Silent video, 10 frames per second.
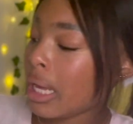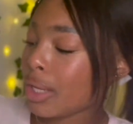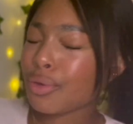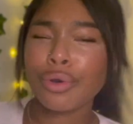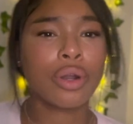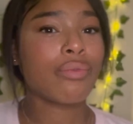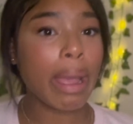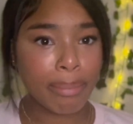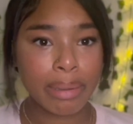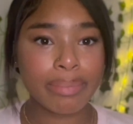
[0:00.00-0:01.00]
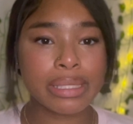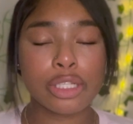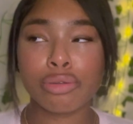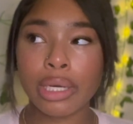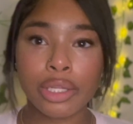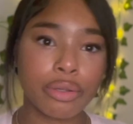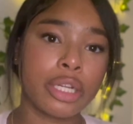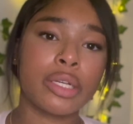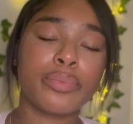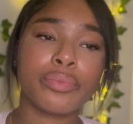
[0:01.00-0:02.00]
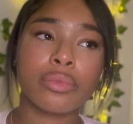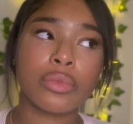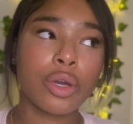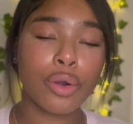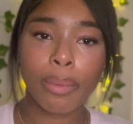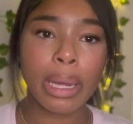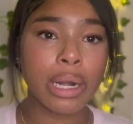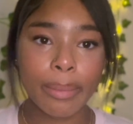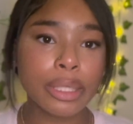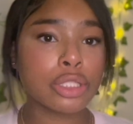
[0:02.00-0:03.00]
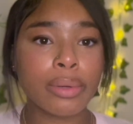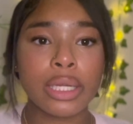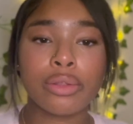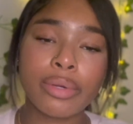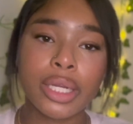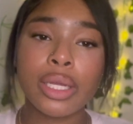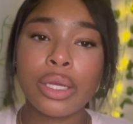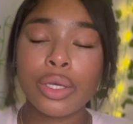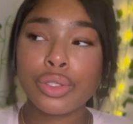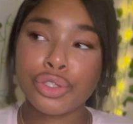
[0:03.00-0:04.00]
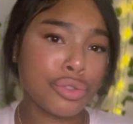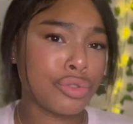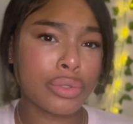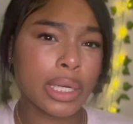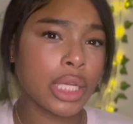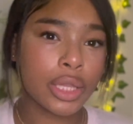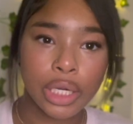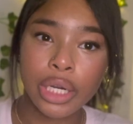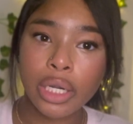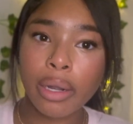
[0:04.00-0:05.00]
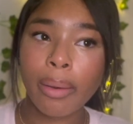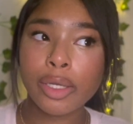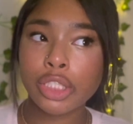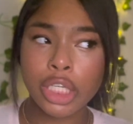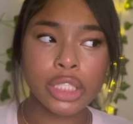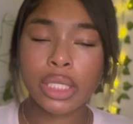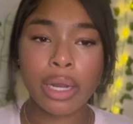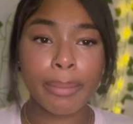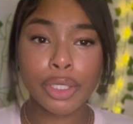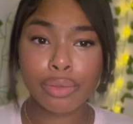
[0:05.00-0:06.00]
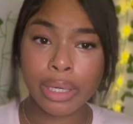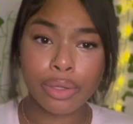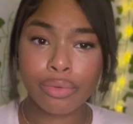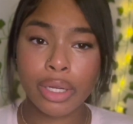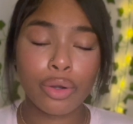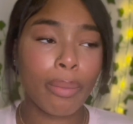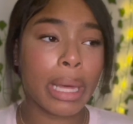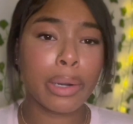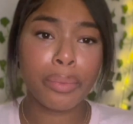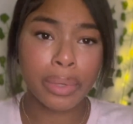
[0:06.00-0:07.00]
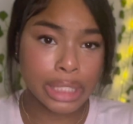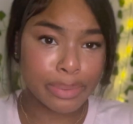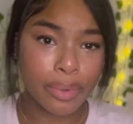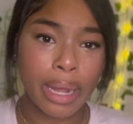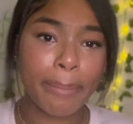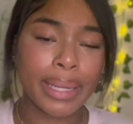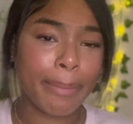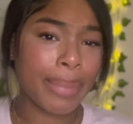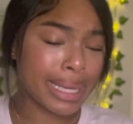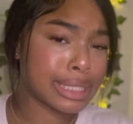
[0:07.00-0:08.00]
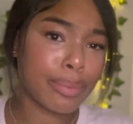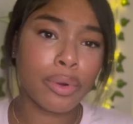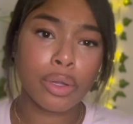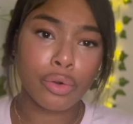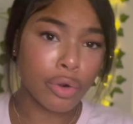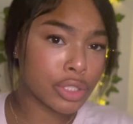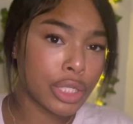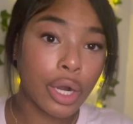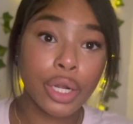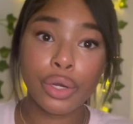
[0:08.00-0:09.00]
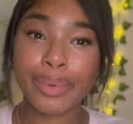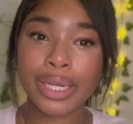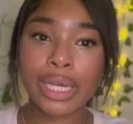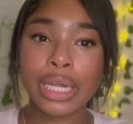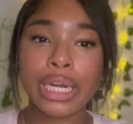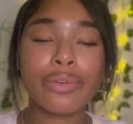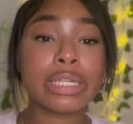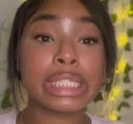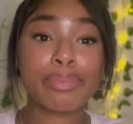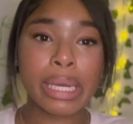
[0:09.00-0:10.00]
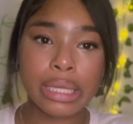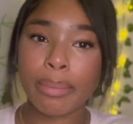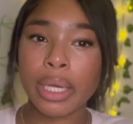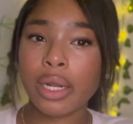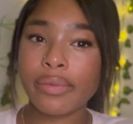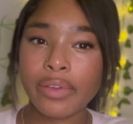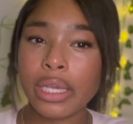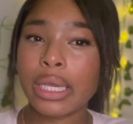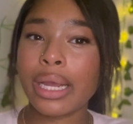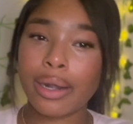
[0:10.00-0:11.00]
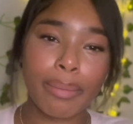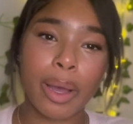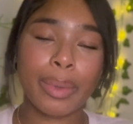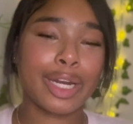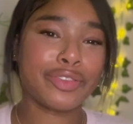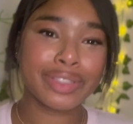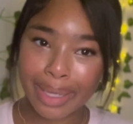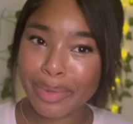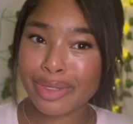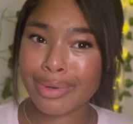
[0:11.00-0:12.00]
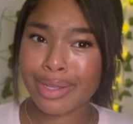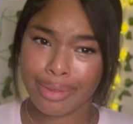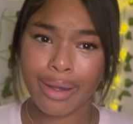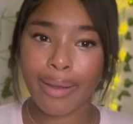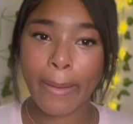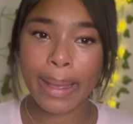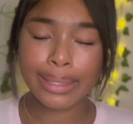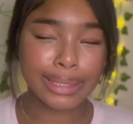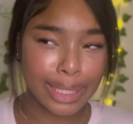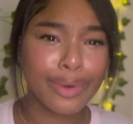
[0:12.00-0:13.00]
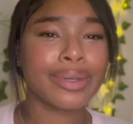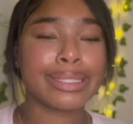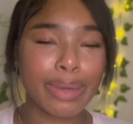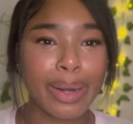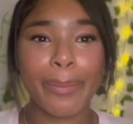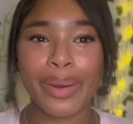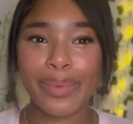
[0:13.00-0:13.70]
You know the wrapping paper says 23. Y'all know my number is 23. June 23rd, jersey number 23. No matter what sport I play, basketball, lacrosse, they already knew. That. They respected me enough and cared about me enough to give me 23 because they know it's my number.